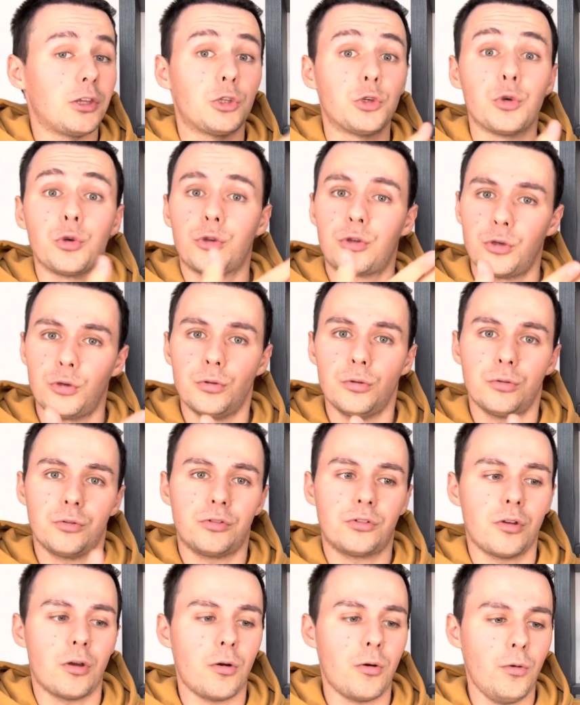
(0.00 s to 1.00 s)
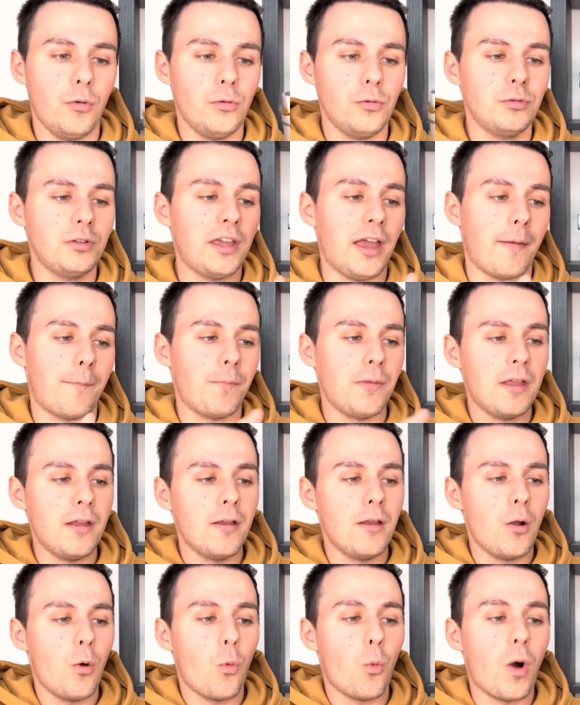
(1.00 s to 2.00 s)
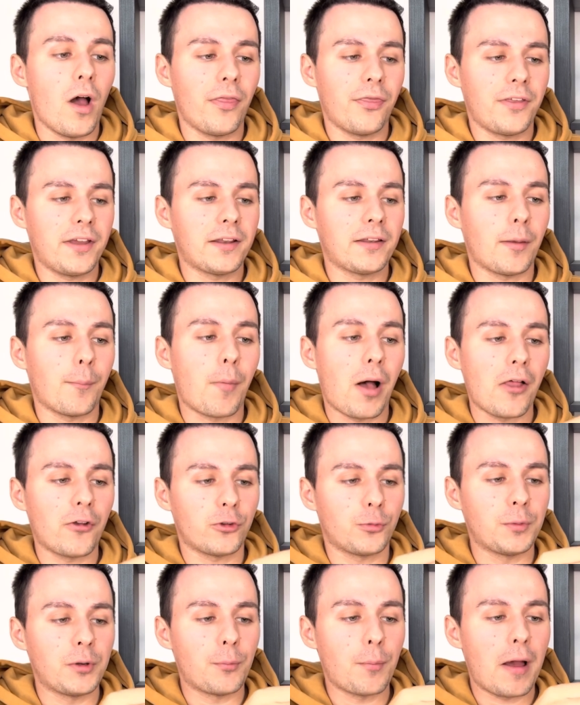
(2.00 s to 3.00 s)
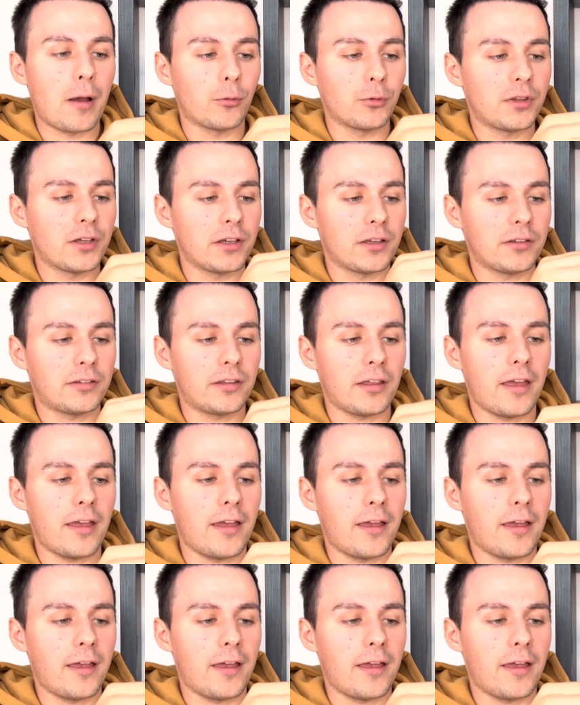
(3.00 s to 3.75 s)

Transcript: You do. So yeah, one thing that bothers me about this,